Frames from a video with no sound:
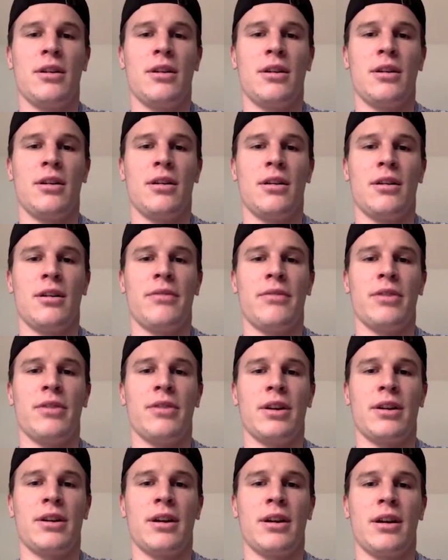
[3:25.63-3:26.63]
I felt
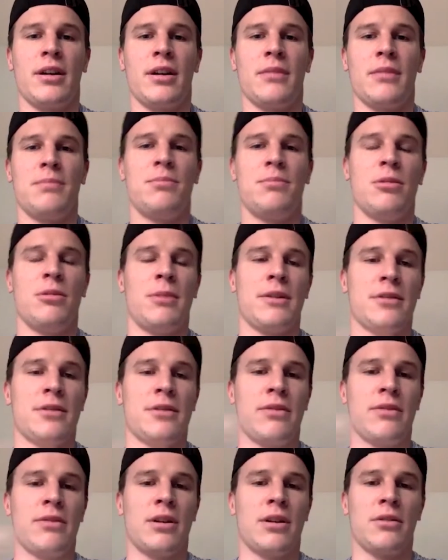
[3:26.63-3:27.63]
like I put
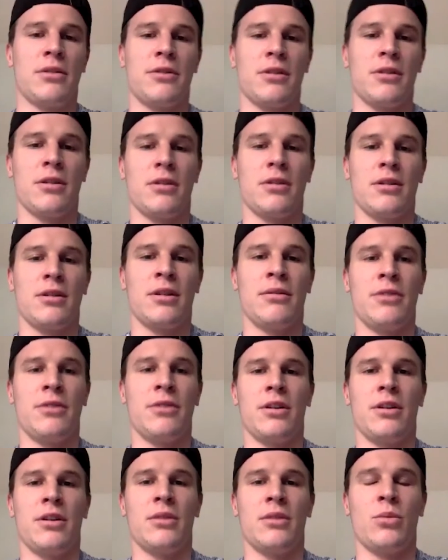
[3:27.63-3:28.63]
myself out there in a
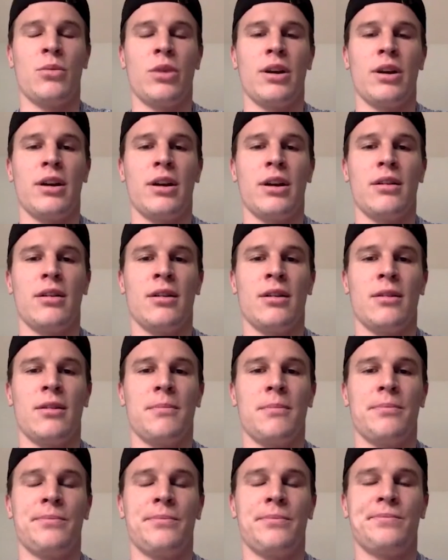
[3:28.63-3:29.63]
very good way.
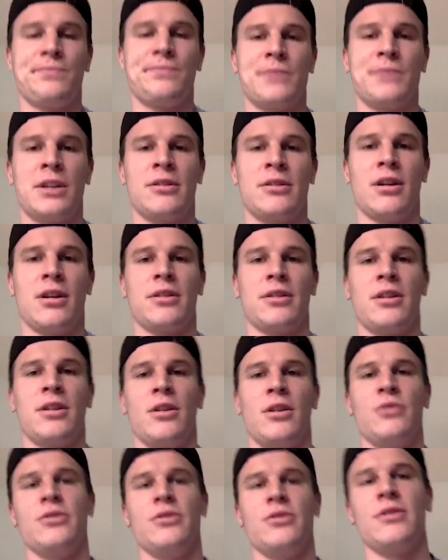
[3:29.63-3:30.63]
I talked to
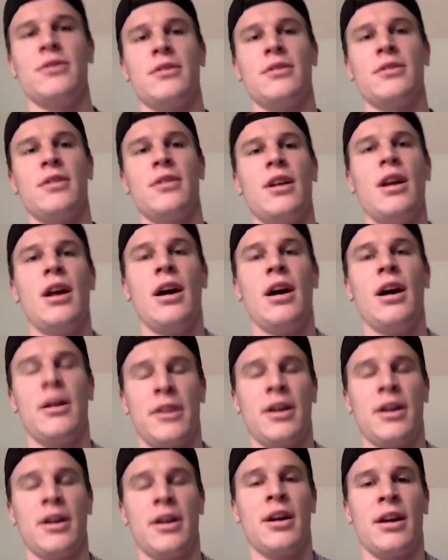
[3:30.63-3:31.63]
coaches, and I
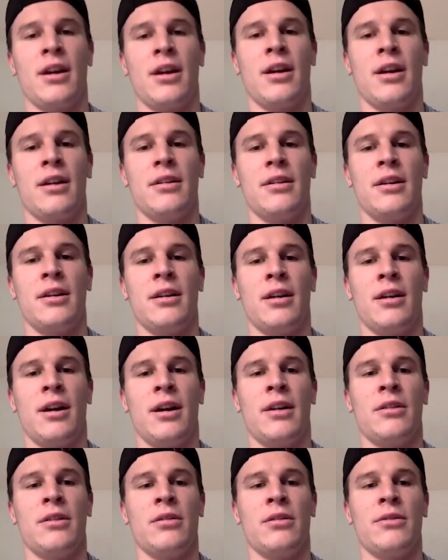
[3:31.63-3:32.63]
think I
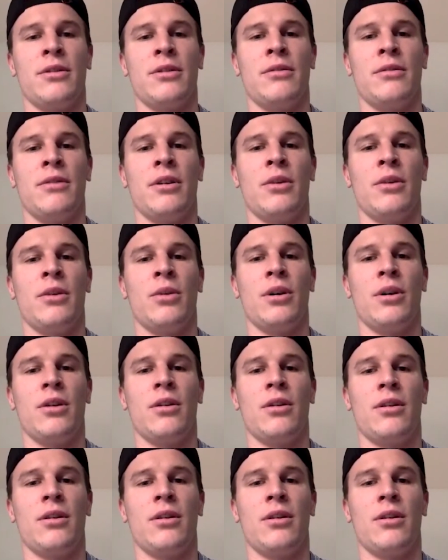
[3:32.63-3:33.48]
interviewed very well.